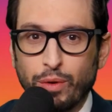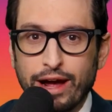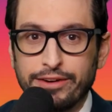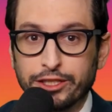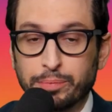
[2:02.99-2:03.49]

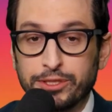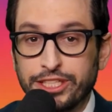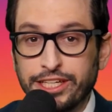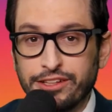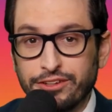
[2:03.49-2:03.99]
around us,
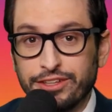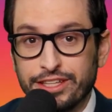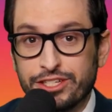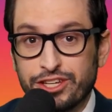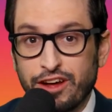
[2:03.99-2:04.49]
particularly
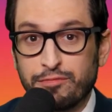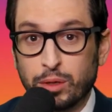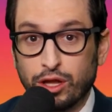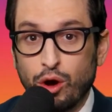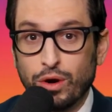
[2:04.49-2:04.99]
the stuff
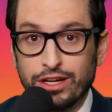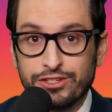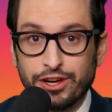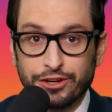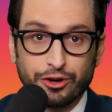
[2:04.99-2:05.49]
below
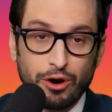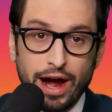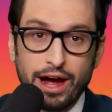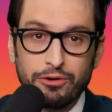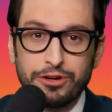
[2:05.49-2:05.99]
us
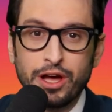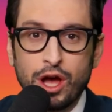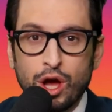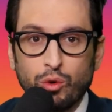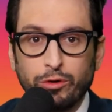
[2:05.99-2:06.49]
underground,
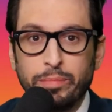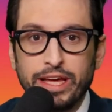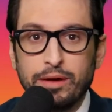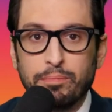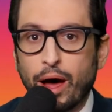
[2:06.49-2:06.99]
would
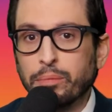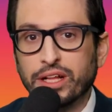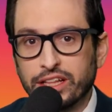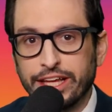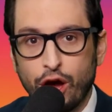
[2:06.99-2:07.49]
be
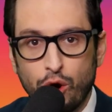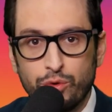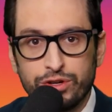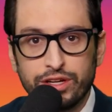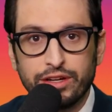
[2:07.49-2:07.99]
publicly
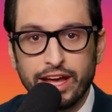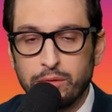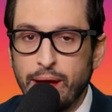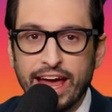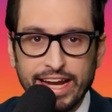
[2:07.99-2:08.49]
owned
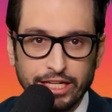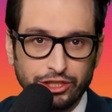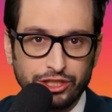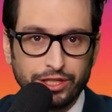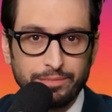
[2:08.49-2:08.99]
and
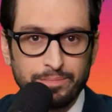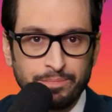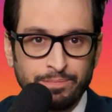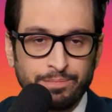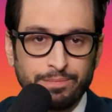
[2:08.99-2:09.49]
managed.
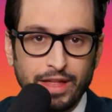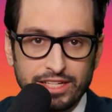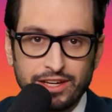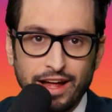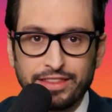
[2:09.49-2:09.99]

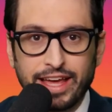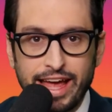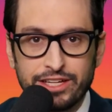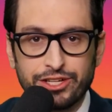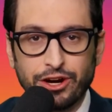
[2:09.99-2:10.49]
That's not the
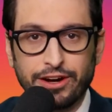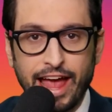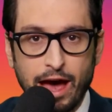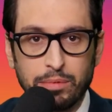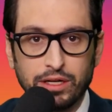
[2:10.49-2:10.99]
case in our
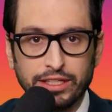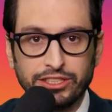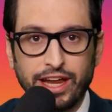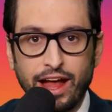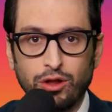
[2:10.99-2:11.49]

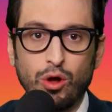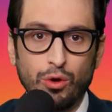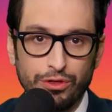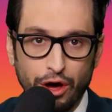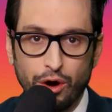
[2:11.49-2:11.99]
capitalist
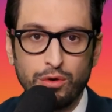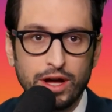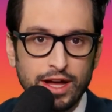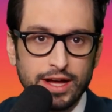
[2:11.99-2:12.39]
hellhole, though.